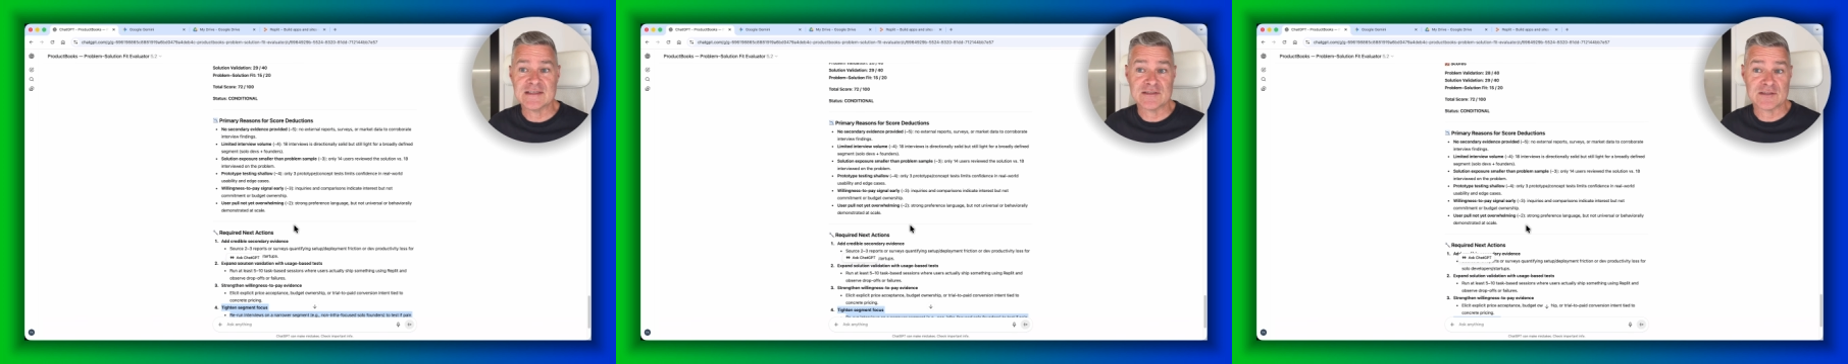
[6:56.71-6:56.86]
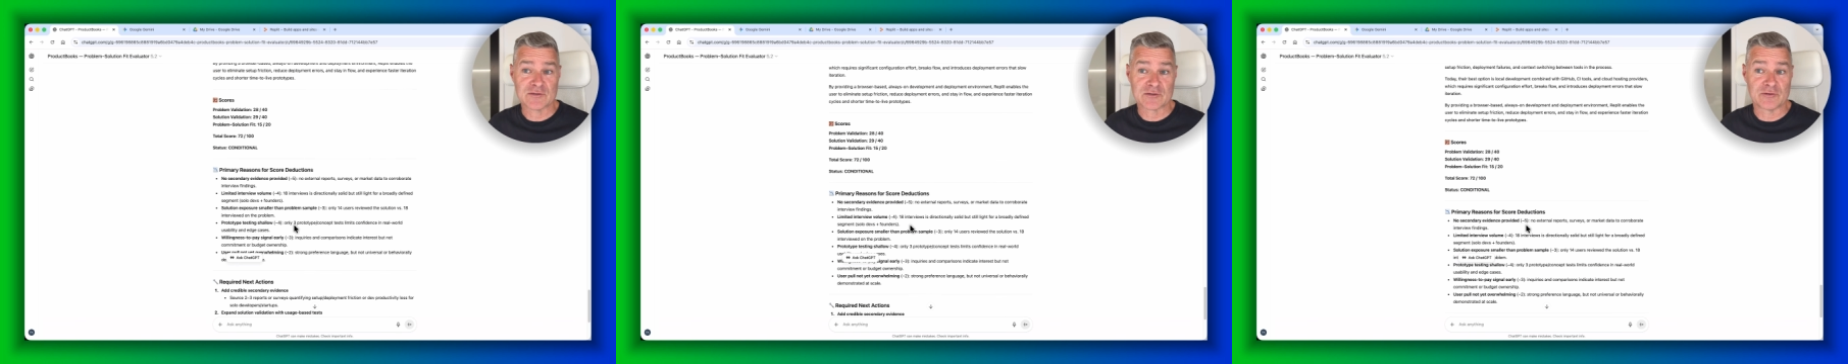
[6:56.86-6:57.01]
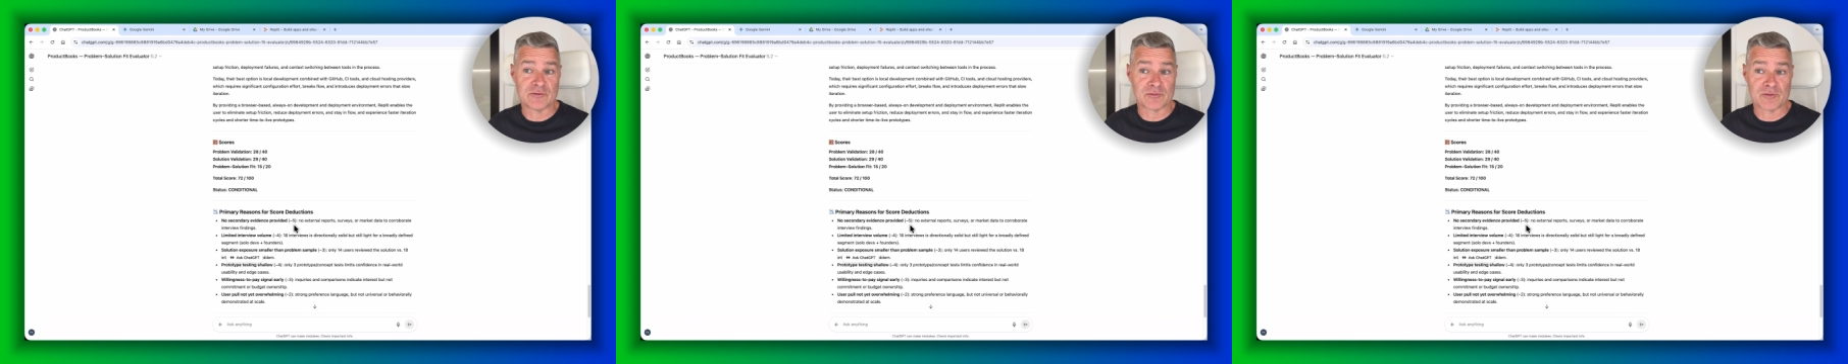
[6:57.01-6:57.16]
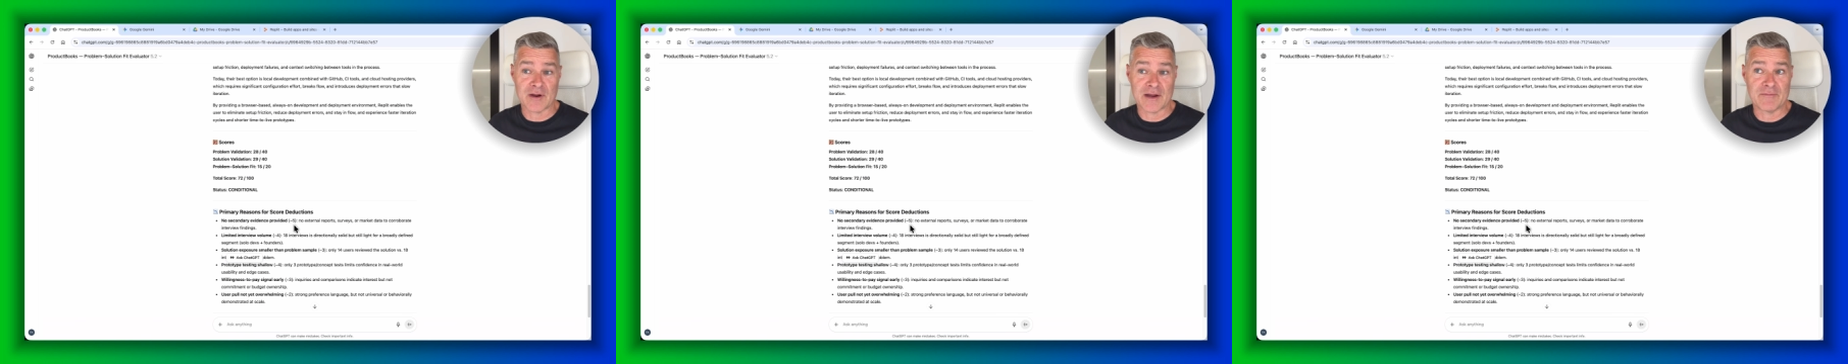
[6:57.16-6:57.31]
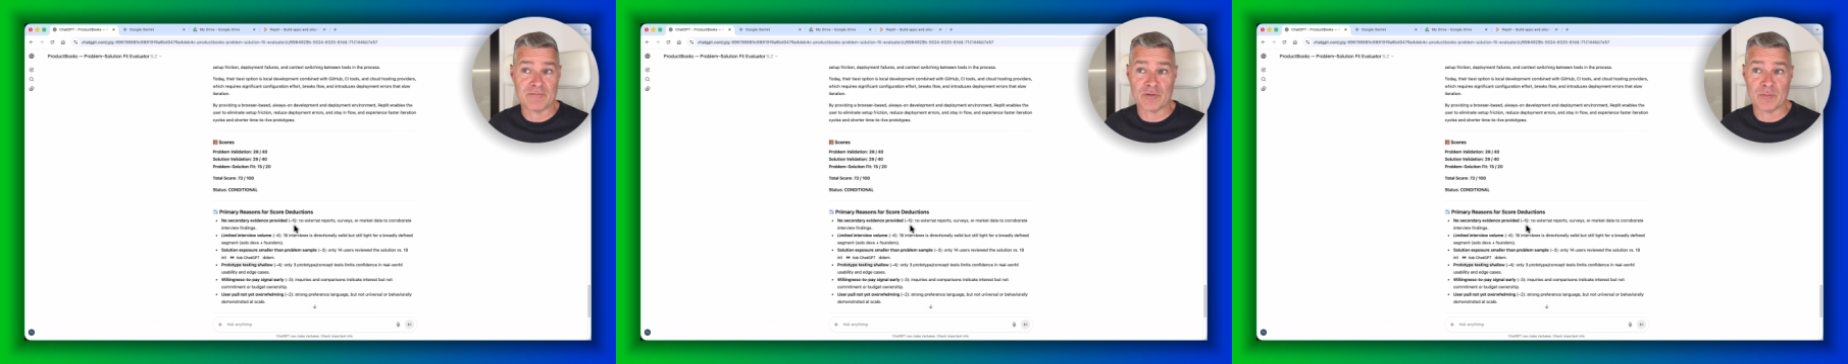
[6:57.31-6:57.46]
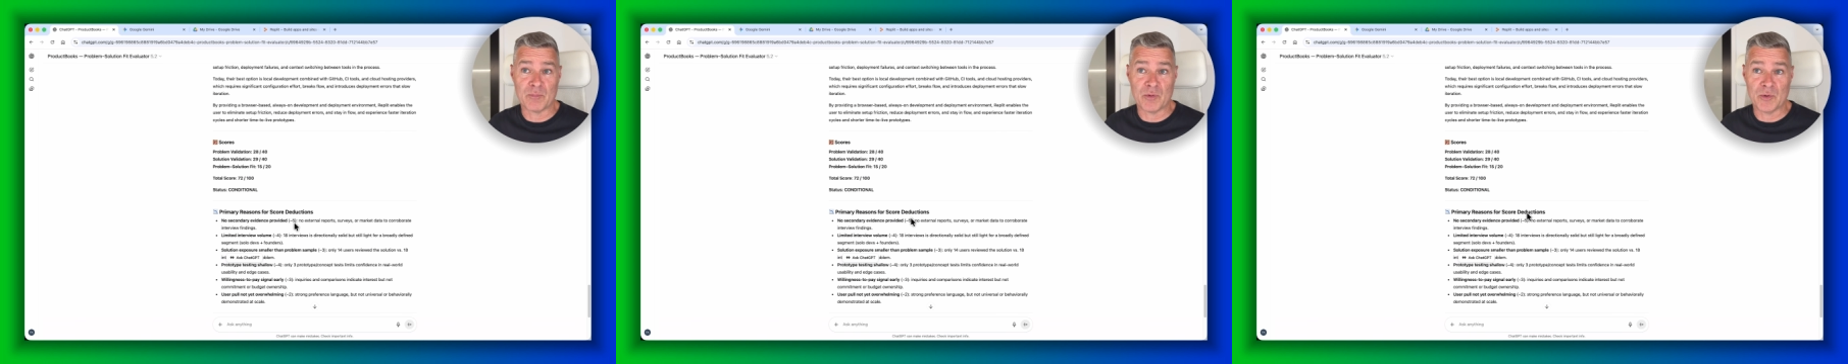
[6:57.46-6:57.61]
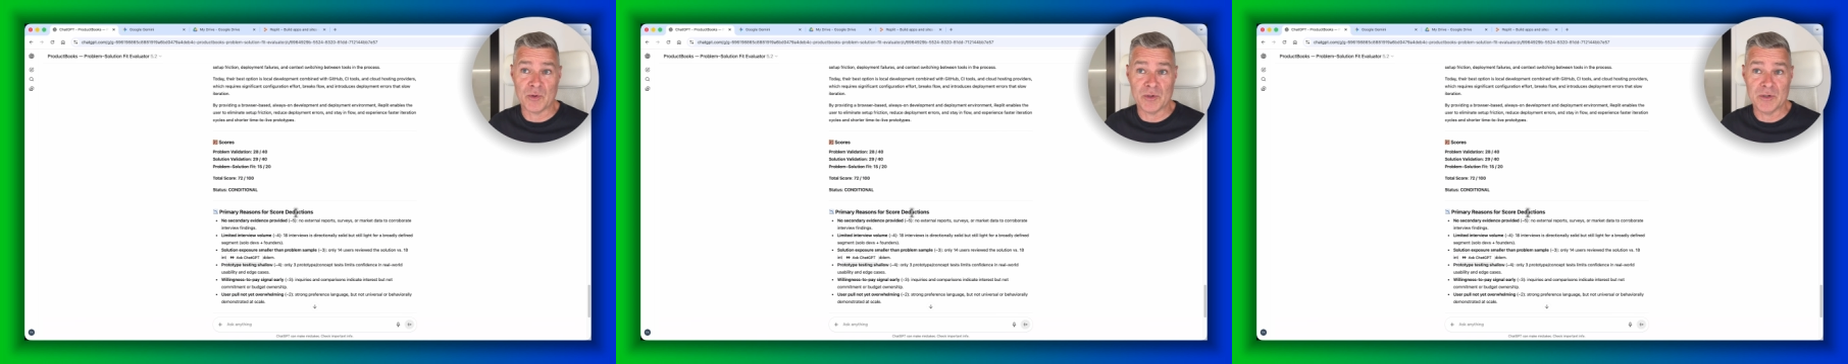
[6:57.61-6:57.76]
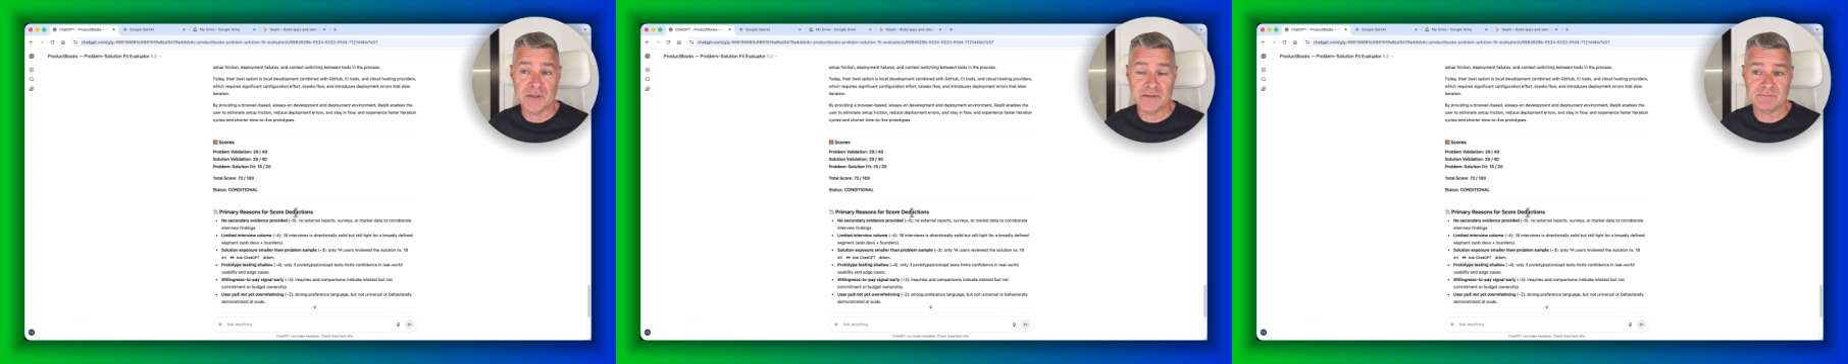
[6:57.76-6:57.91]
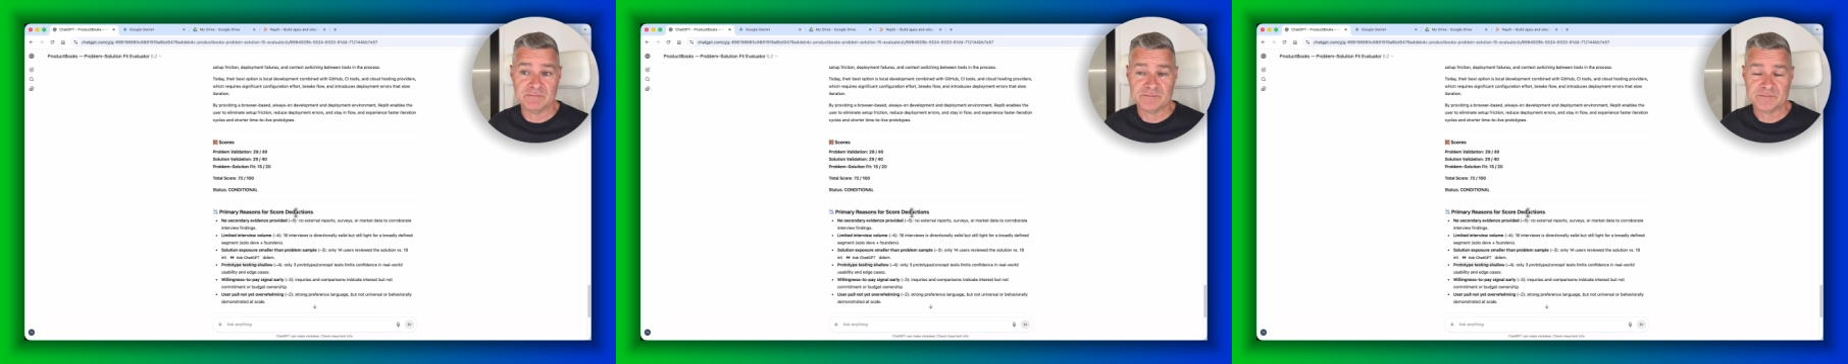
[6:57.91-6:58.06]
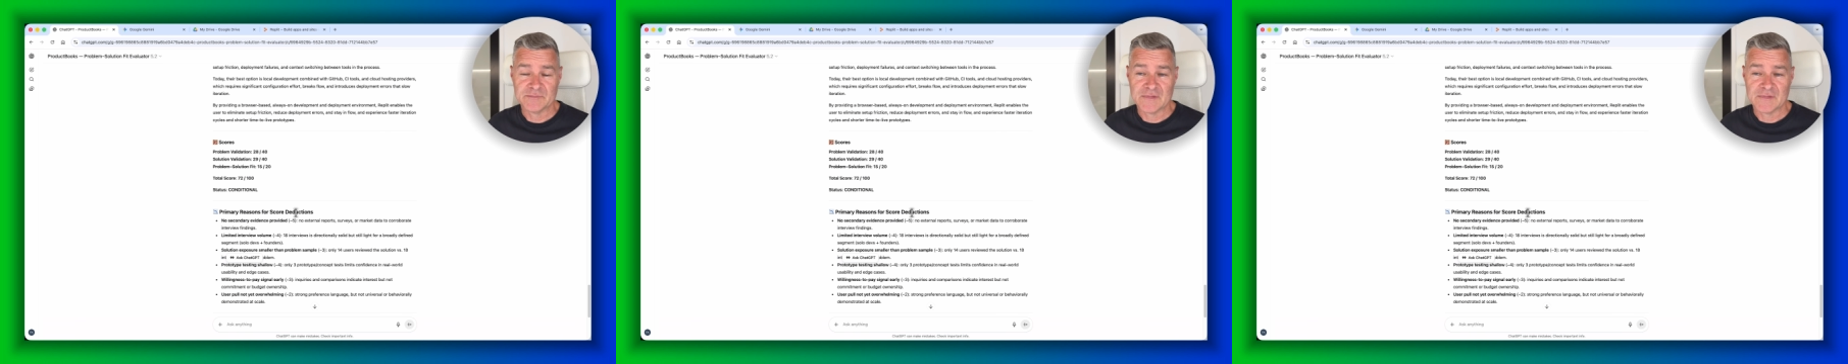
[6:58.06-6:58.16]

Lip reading: is a great report.